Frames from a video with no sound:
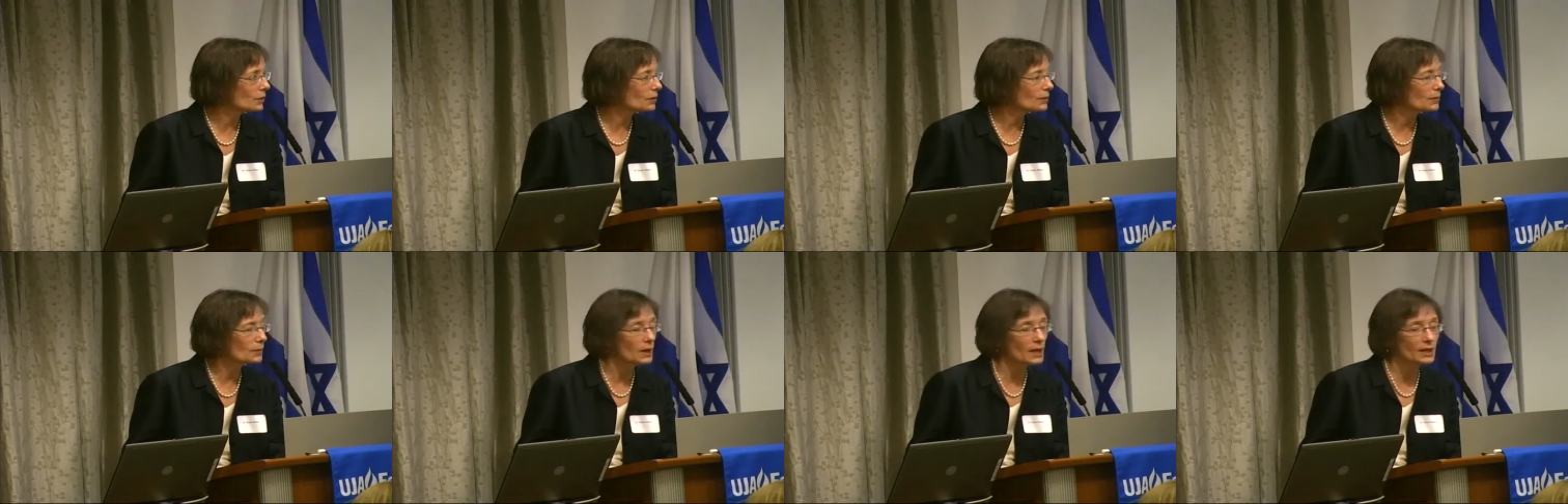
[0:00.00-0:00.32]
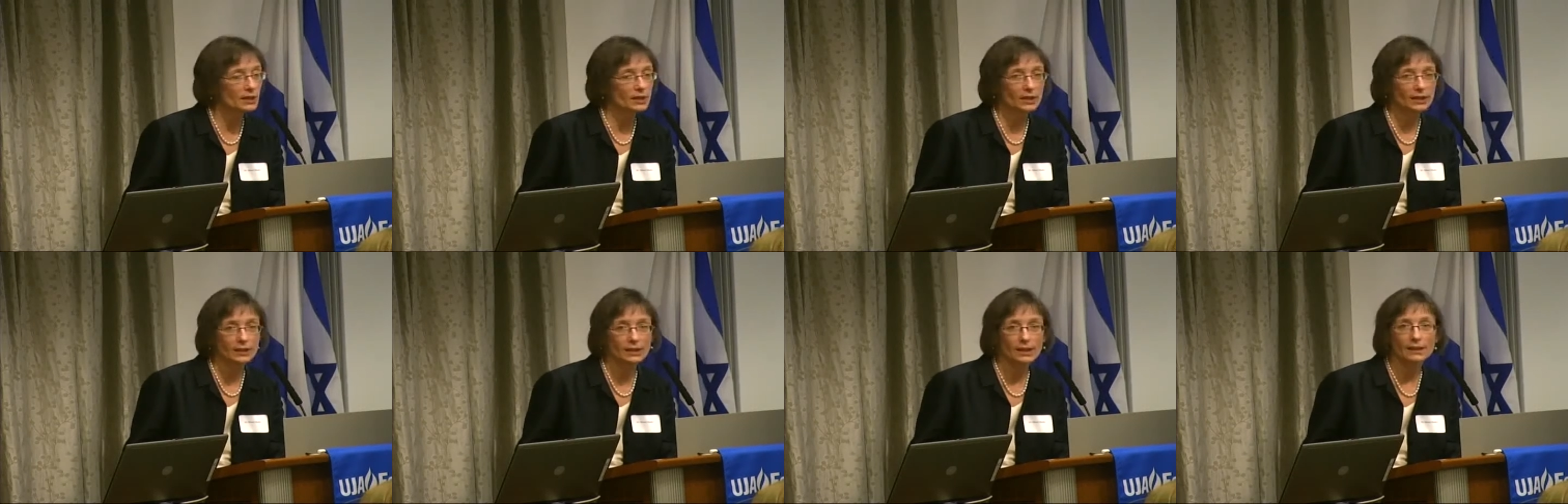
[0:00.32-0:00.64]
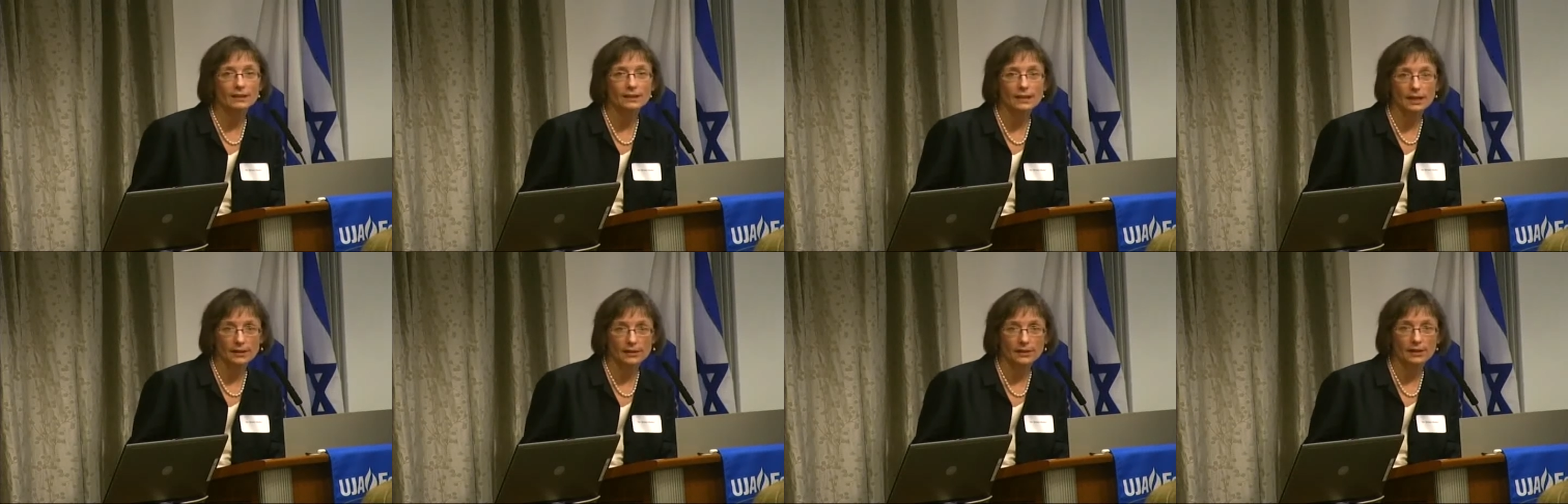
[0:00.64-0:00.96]
the Project on
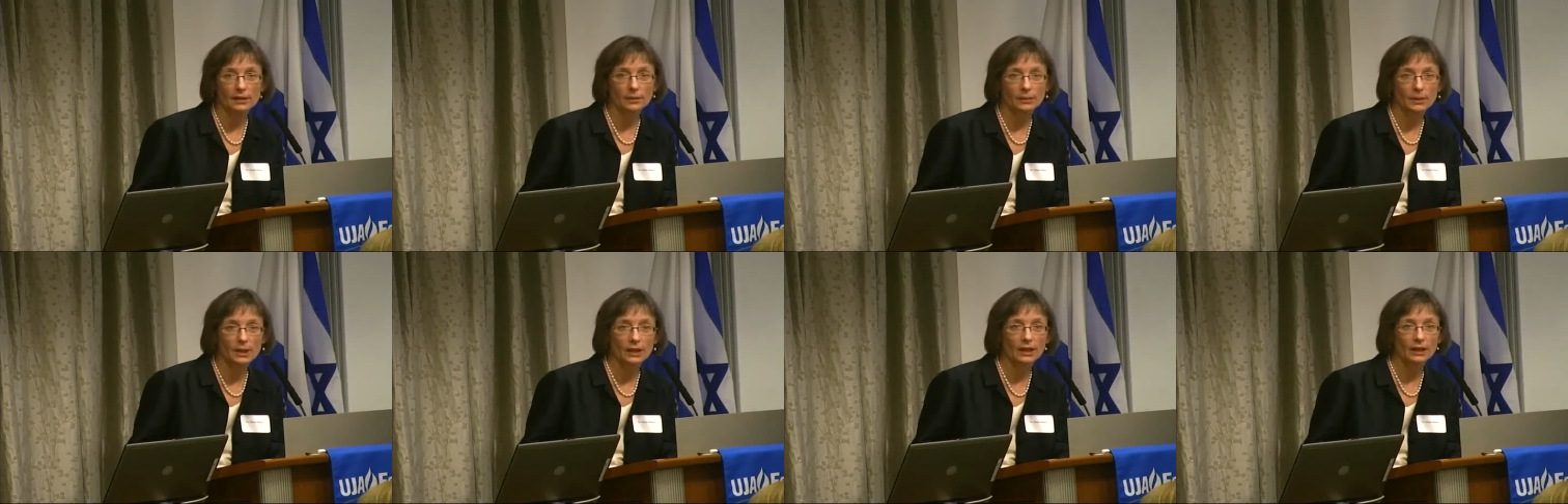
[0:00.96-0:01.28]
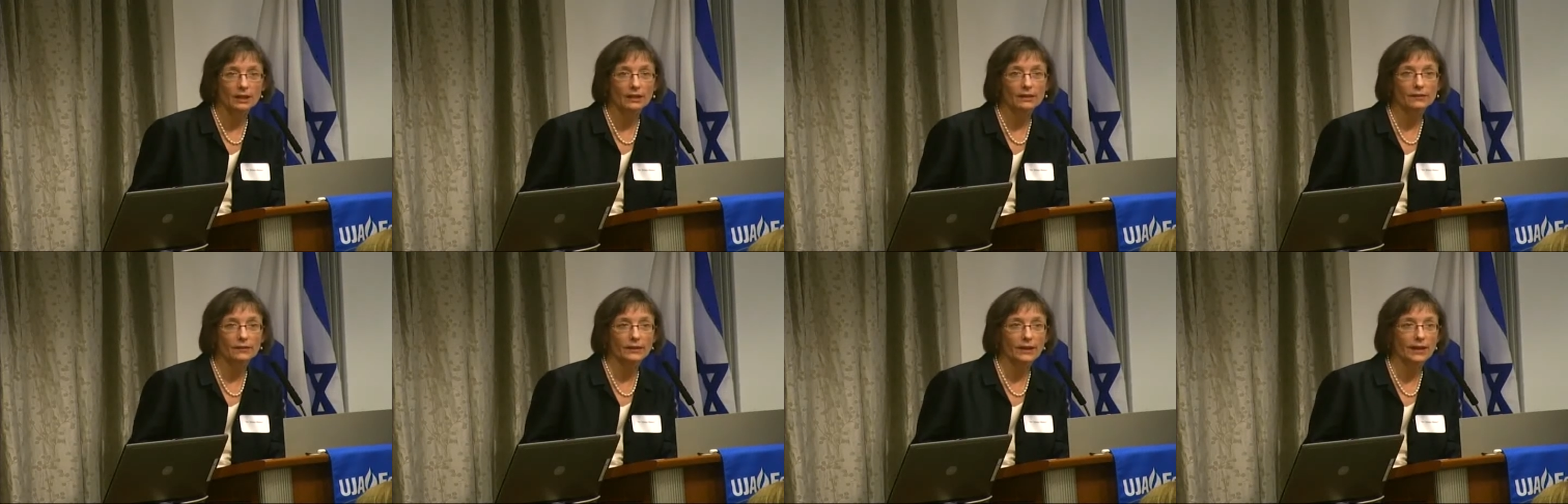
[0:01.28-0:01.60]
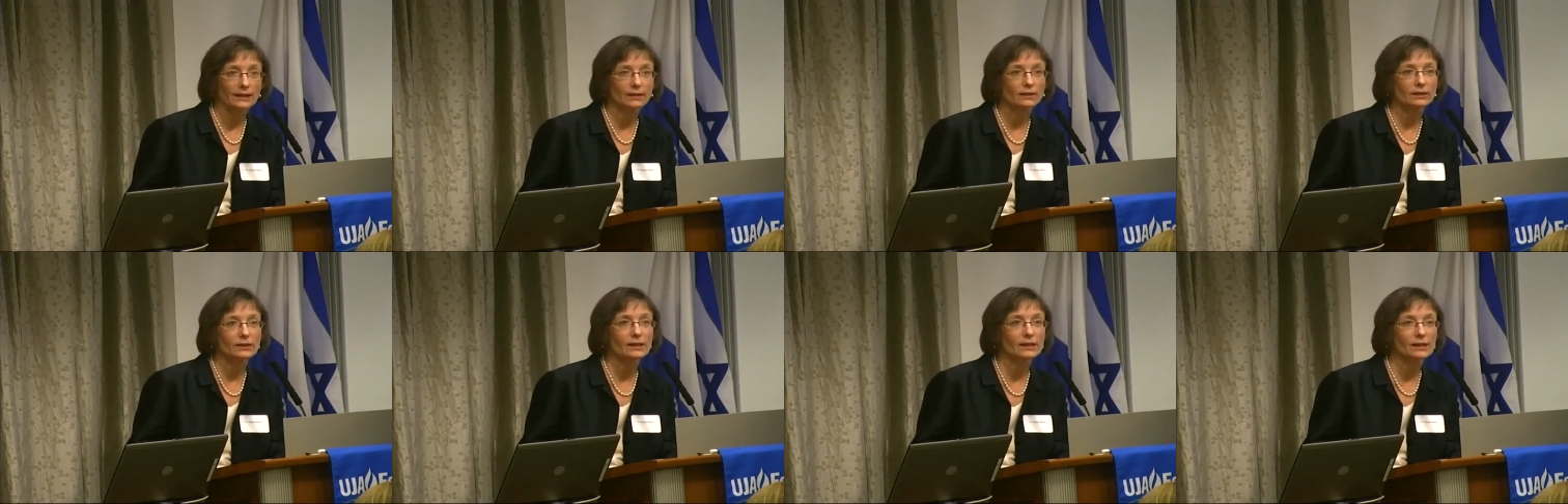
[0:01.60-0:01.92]
Death in America
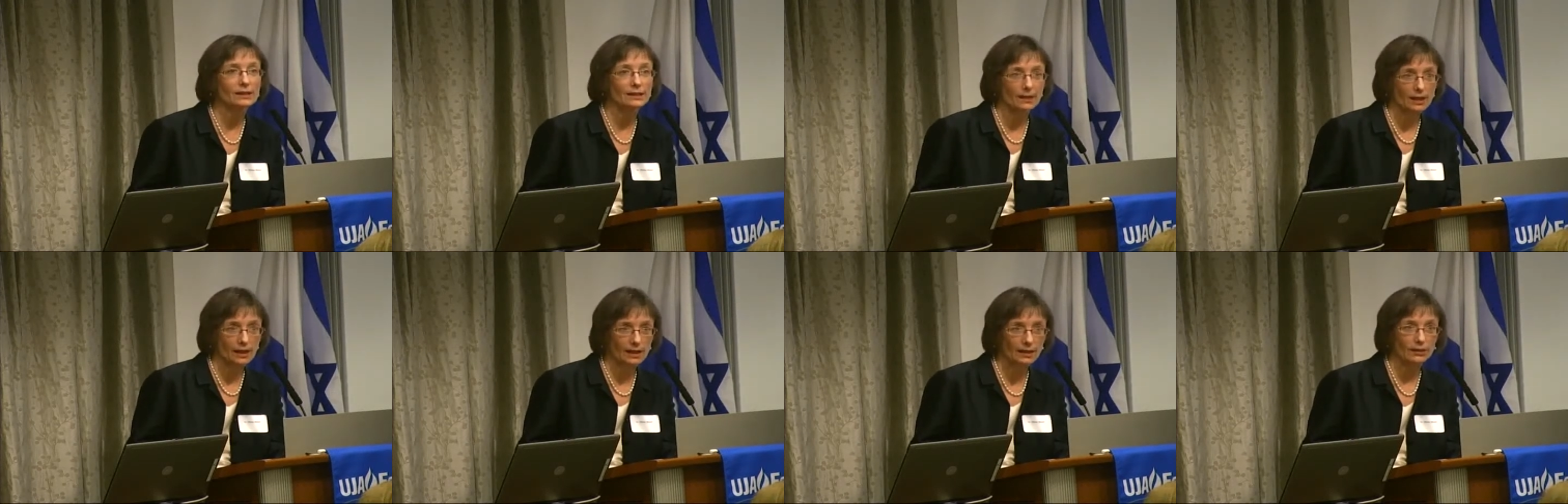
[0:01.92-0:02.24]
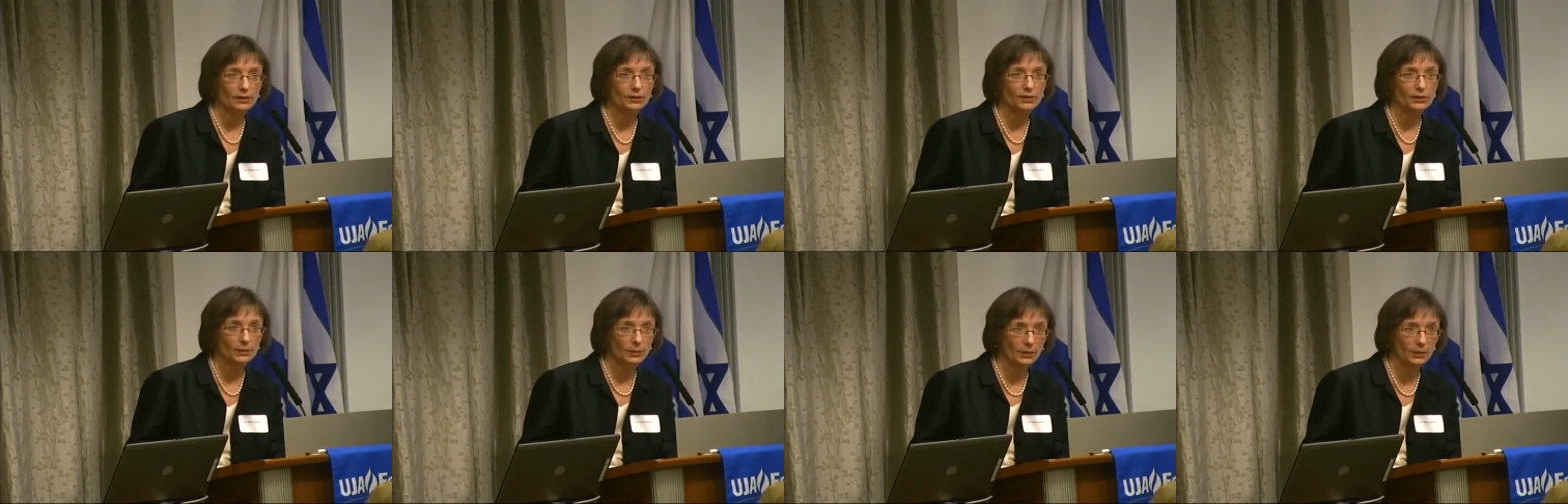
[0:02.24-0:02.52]
Faculty Scholars